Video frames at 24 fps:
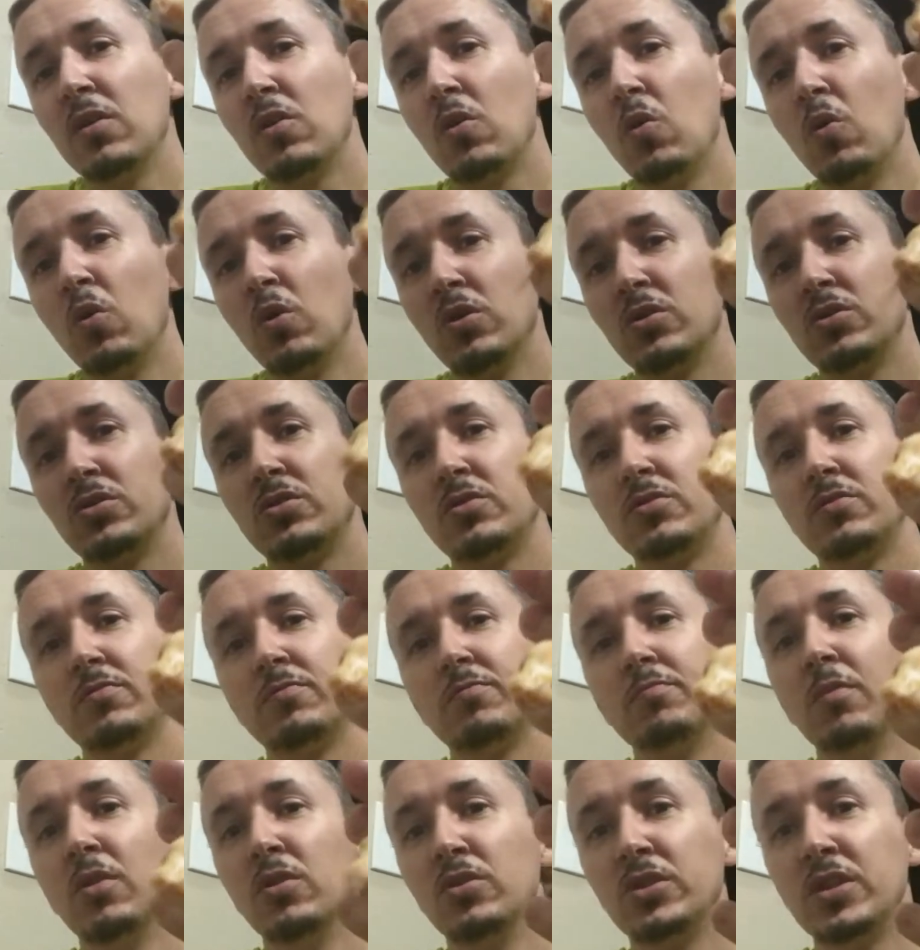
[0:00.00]
Of course,
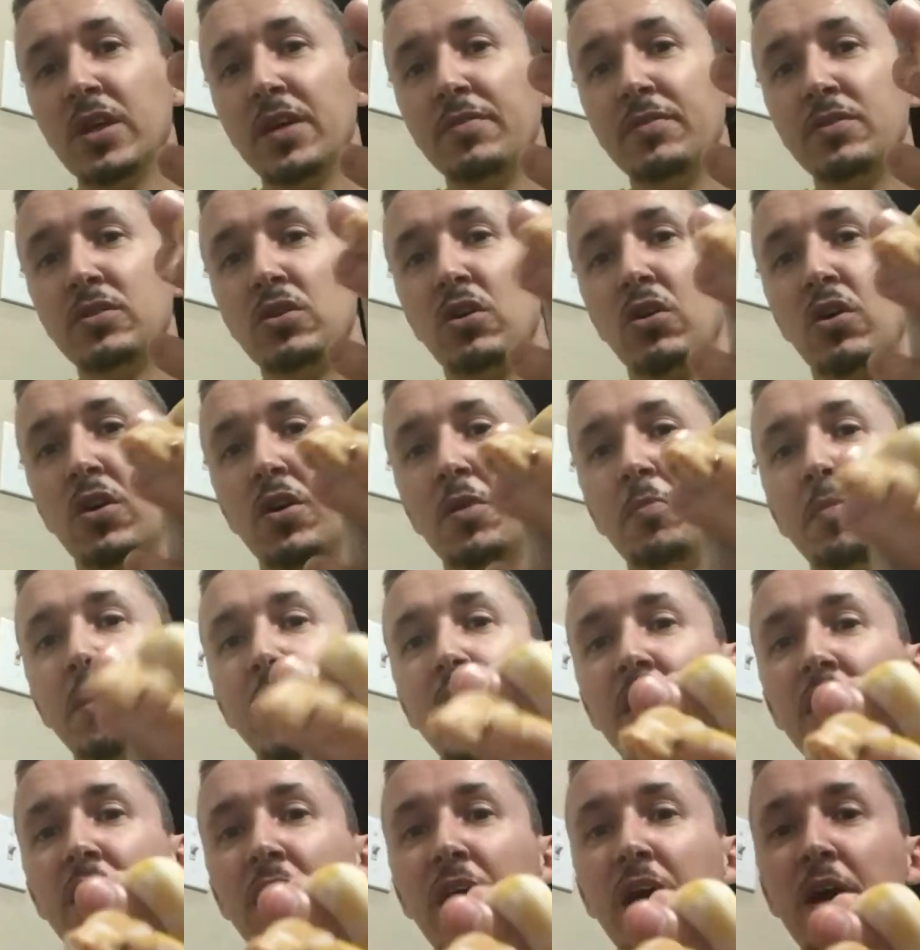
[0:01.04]
most of it's already
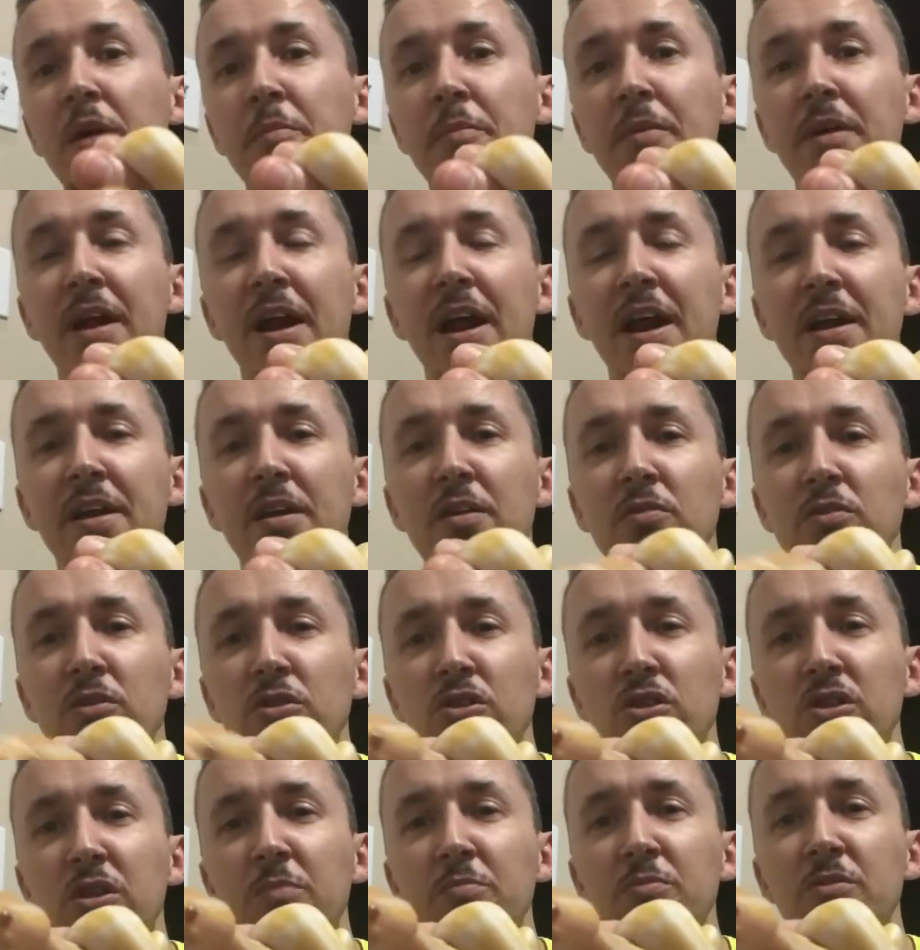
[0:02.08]
been done, but I know
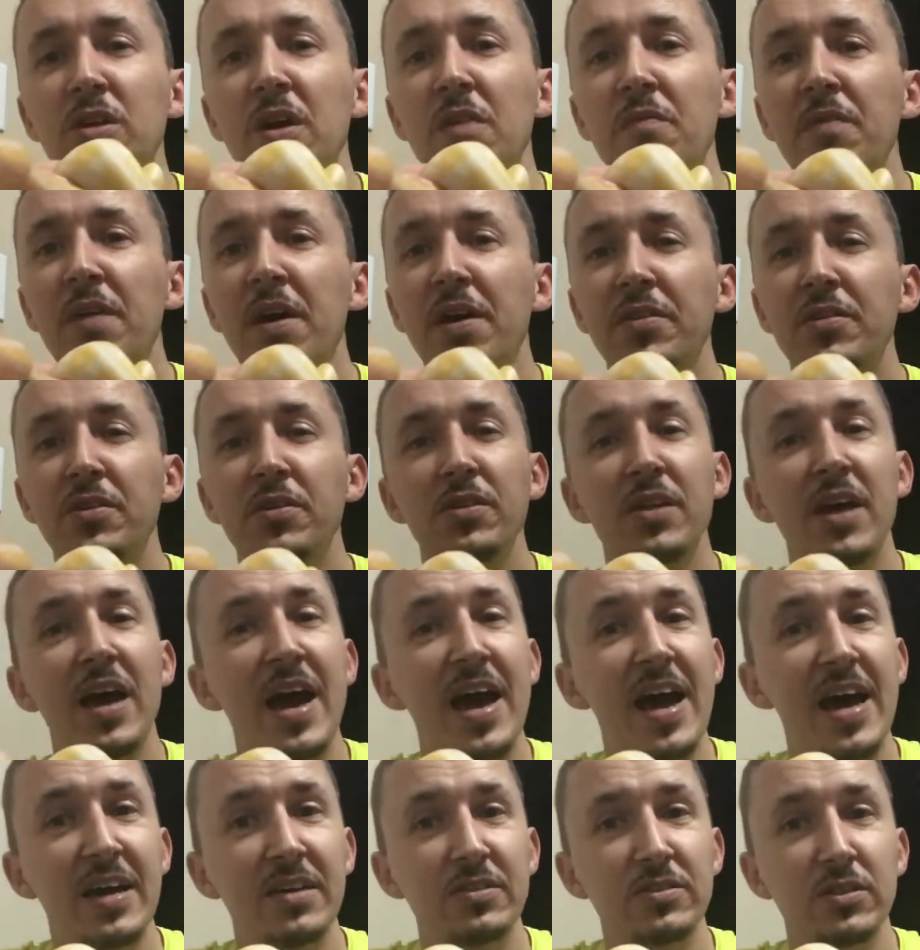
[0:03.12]
there's some stuff out there that
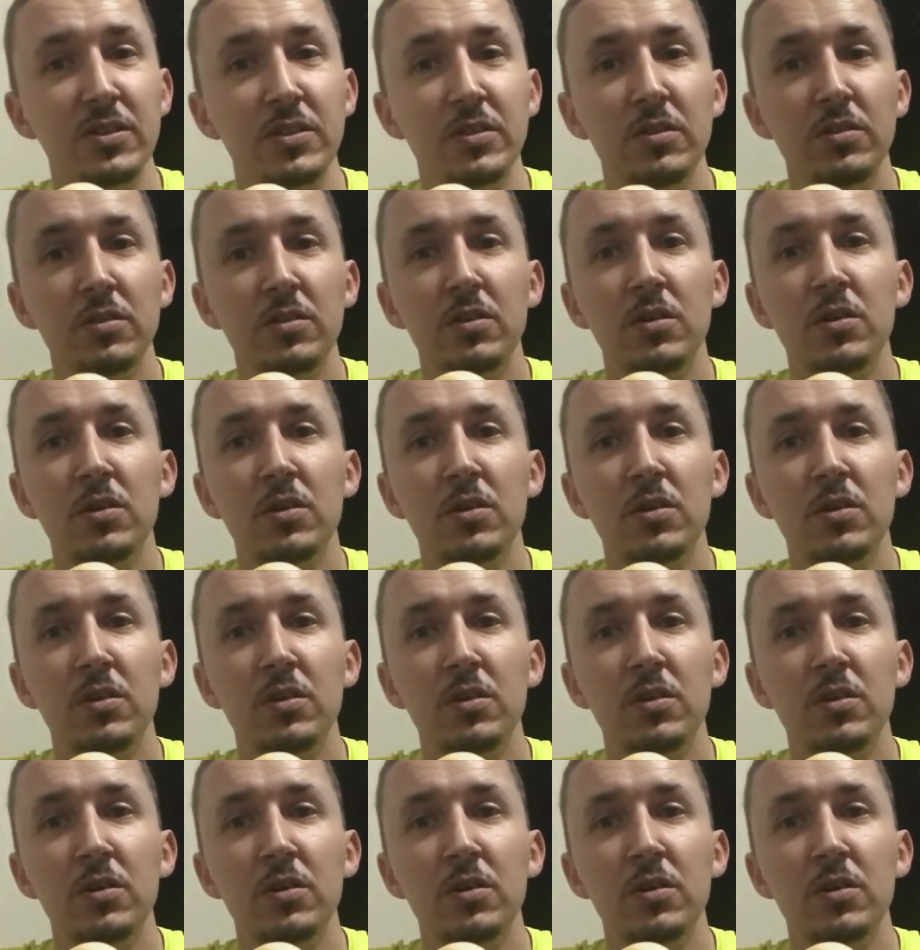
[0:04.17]
hasn't.